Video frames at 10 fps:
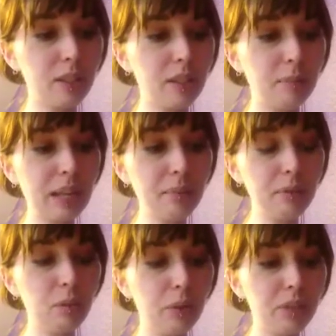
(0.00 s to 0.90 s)
sometimes
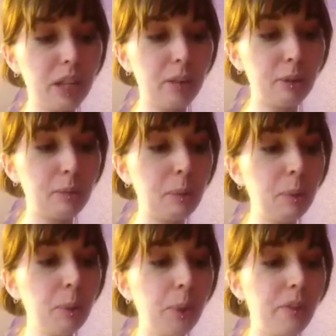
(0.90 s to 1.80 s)
sort of scares
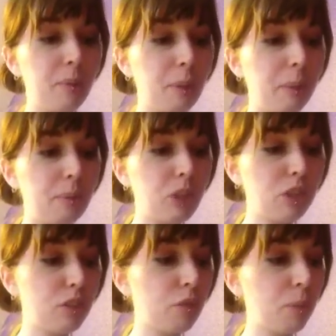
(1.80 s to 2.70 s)
people away from the Bum
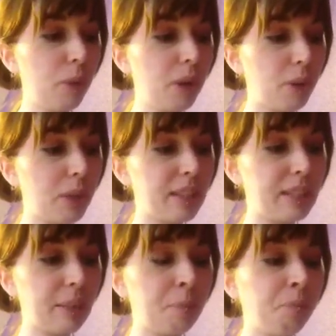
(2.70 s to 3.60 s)
Genius 4.0 is
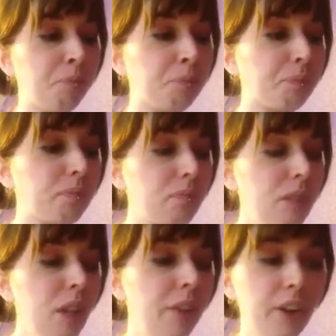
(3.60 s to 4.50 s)
that
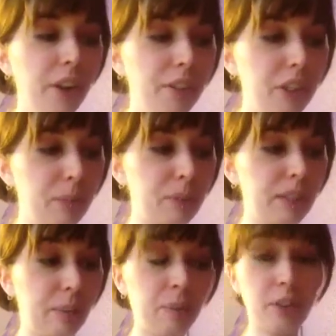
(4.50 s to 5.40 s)
they're not the cheapest
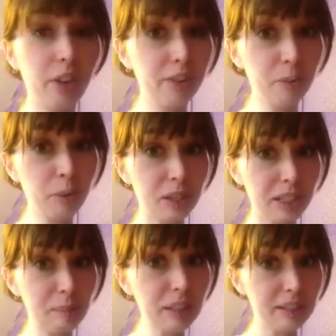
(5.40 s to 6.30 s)
diaper. They're not the most
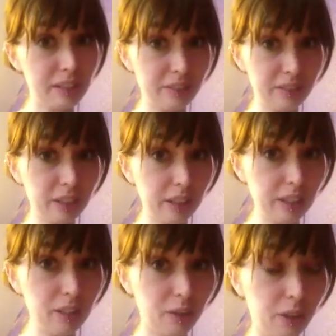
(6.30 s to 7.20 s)
expensive
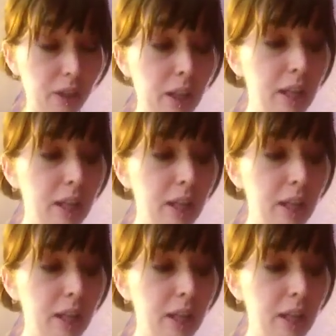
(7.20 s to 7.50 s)
either.